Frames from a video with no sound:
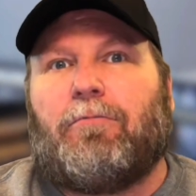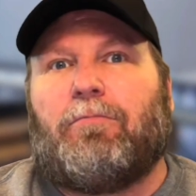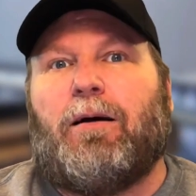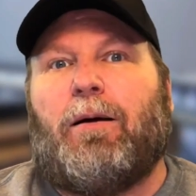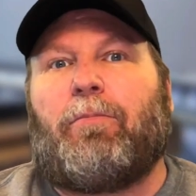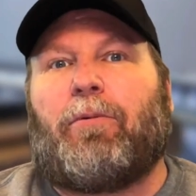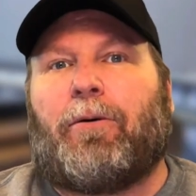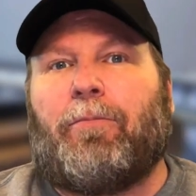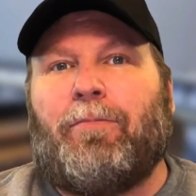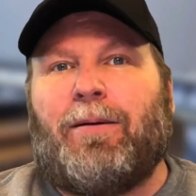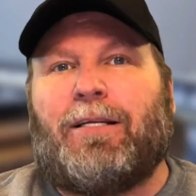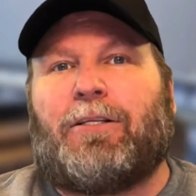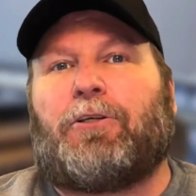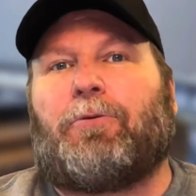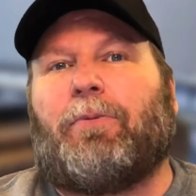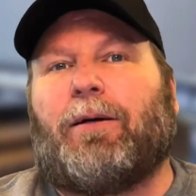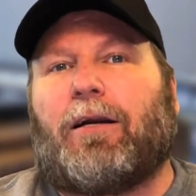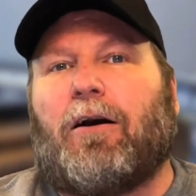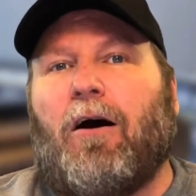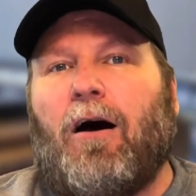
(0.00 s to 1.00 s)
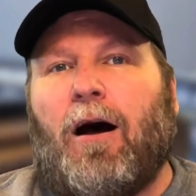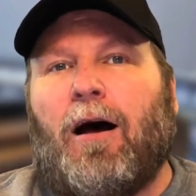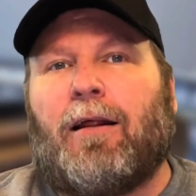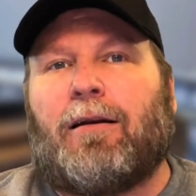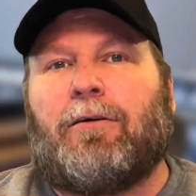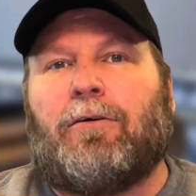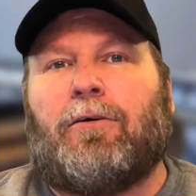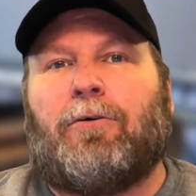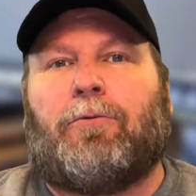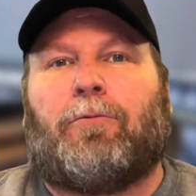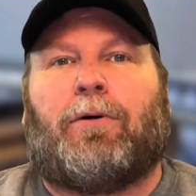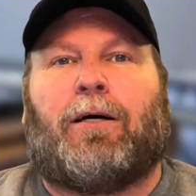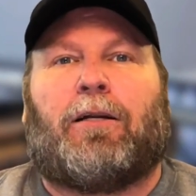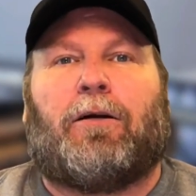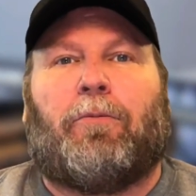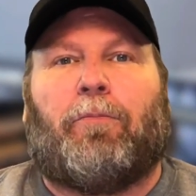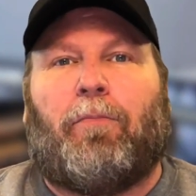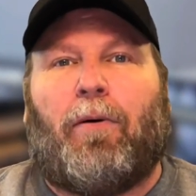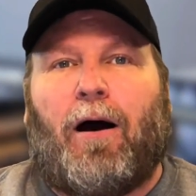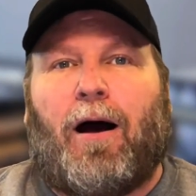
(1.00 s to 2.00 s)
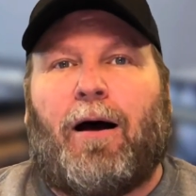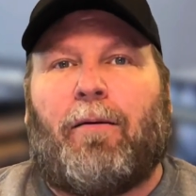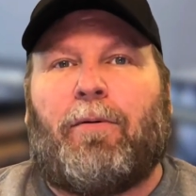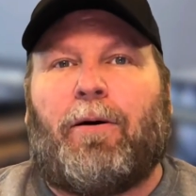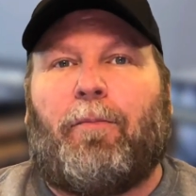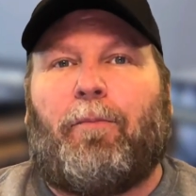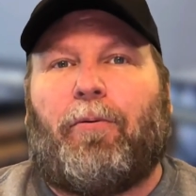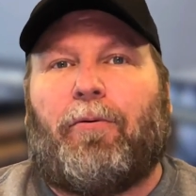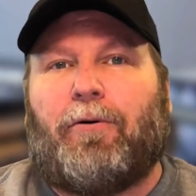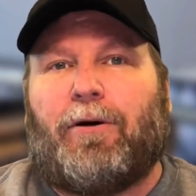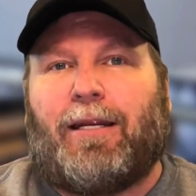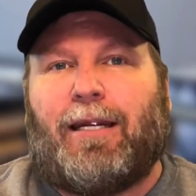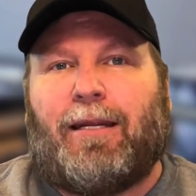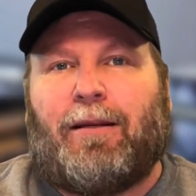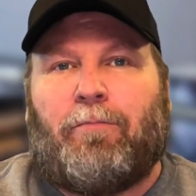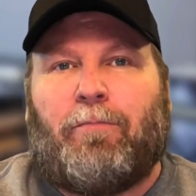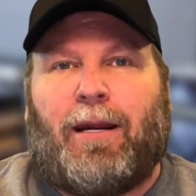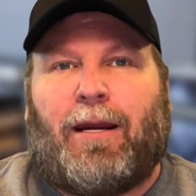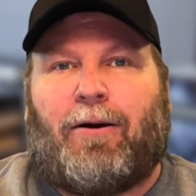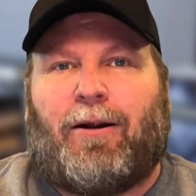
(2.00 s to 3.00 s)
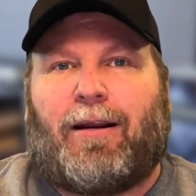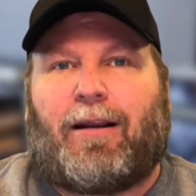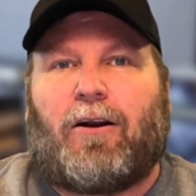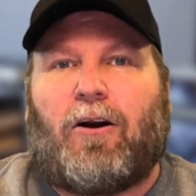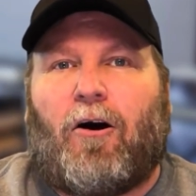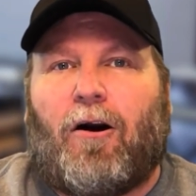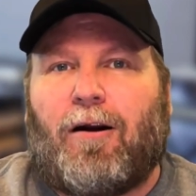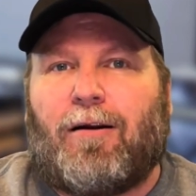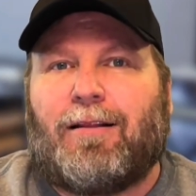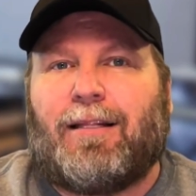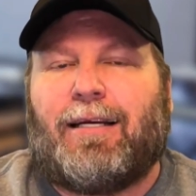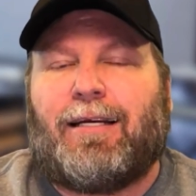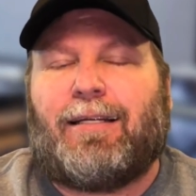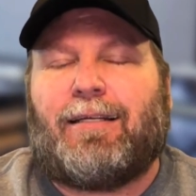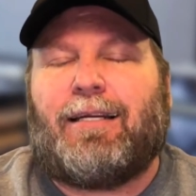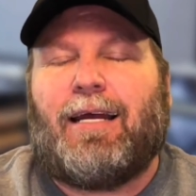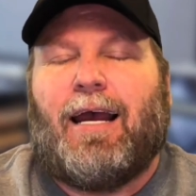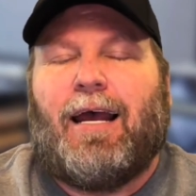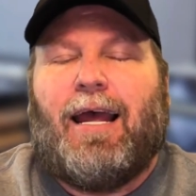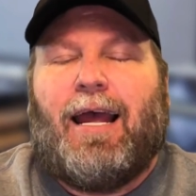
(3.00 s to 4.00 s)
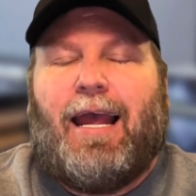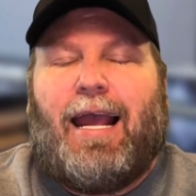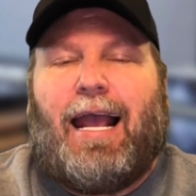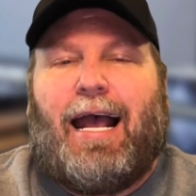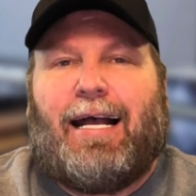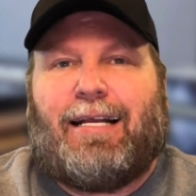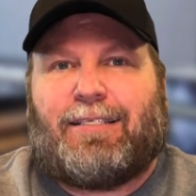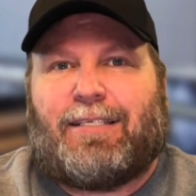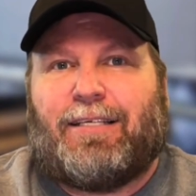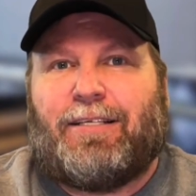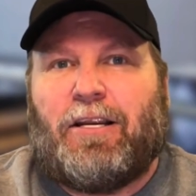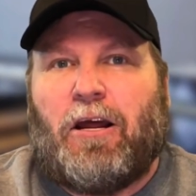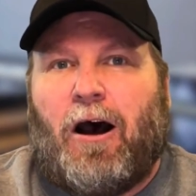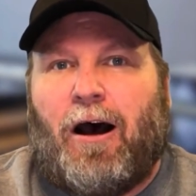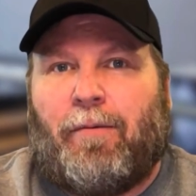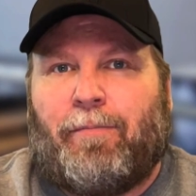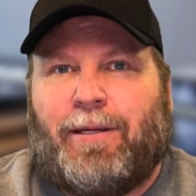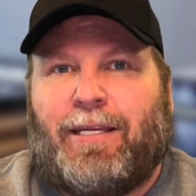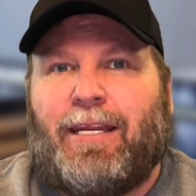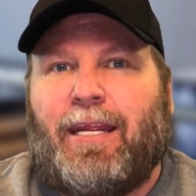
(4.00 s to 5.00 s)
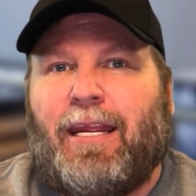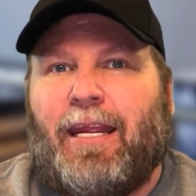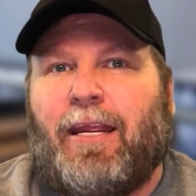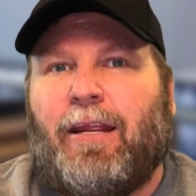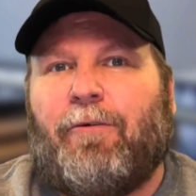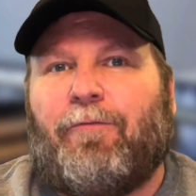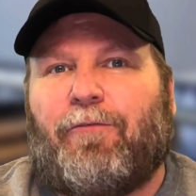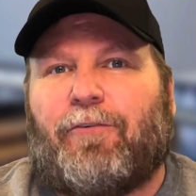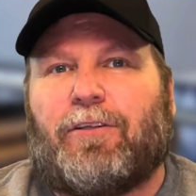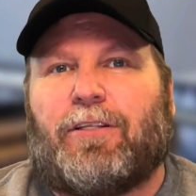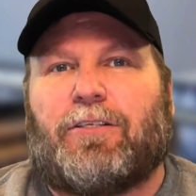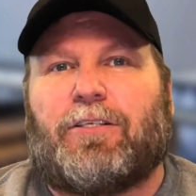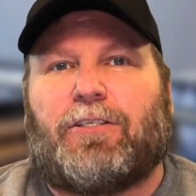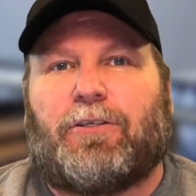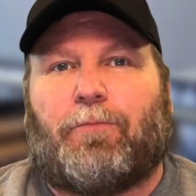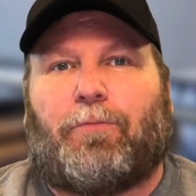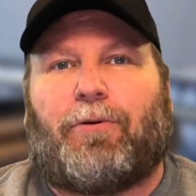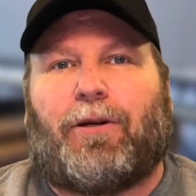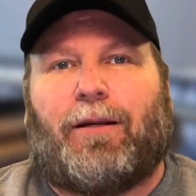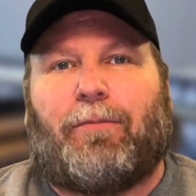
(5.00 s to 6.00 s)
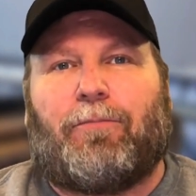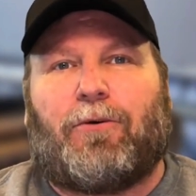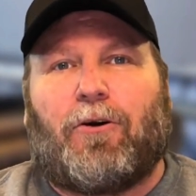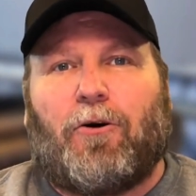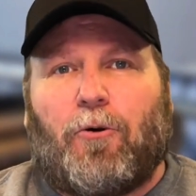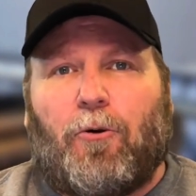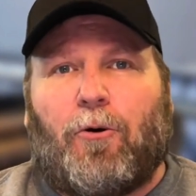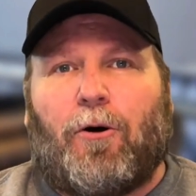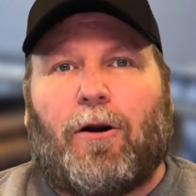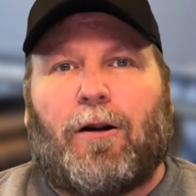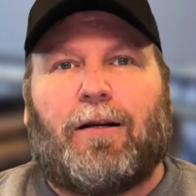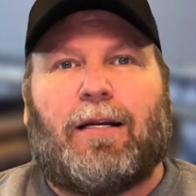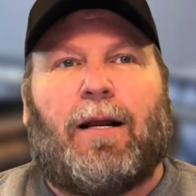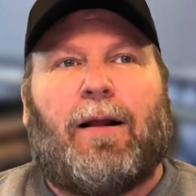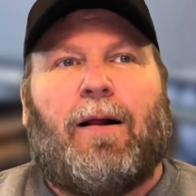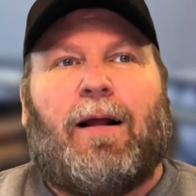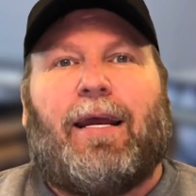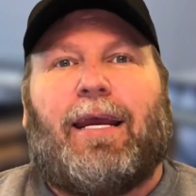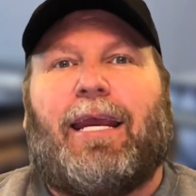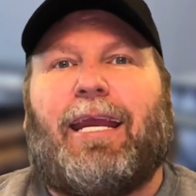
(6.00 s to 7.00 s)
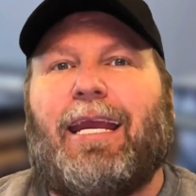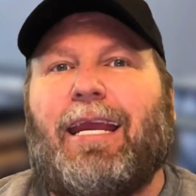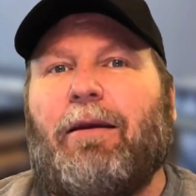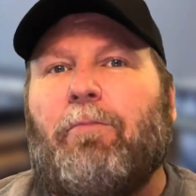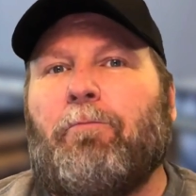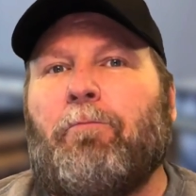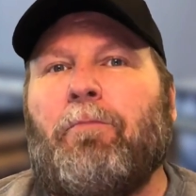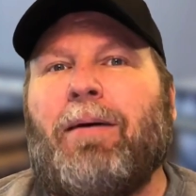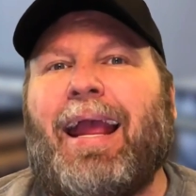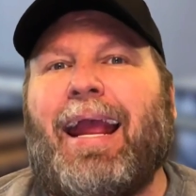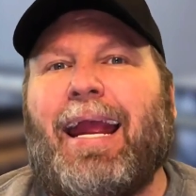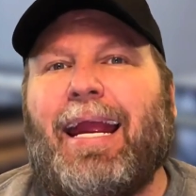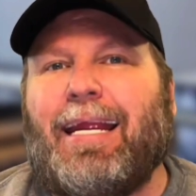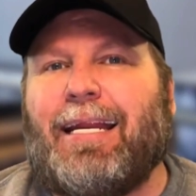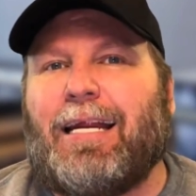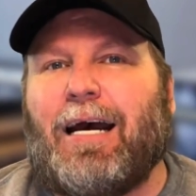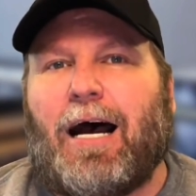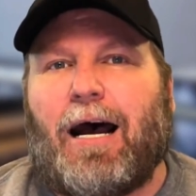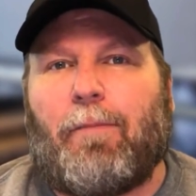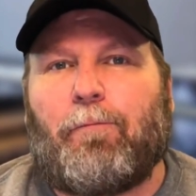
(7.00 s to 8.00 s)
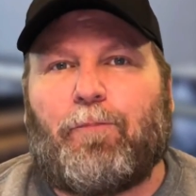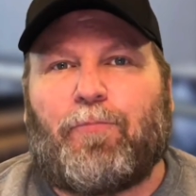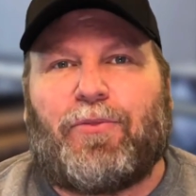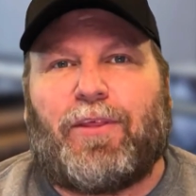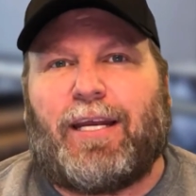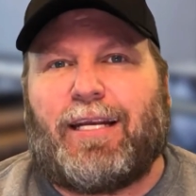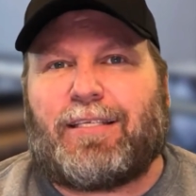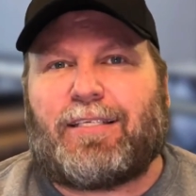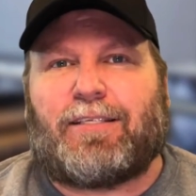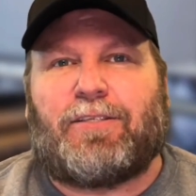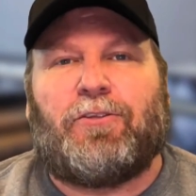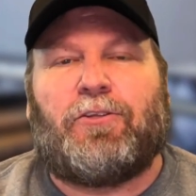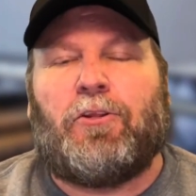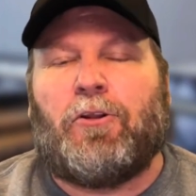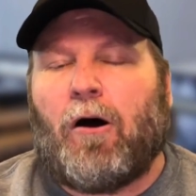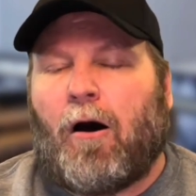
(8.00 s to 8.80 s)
Remember Mitch McConnell, when Obama put in Merrick Garland as a nominee for the Supreme Court, he made up this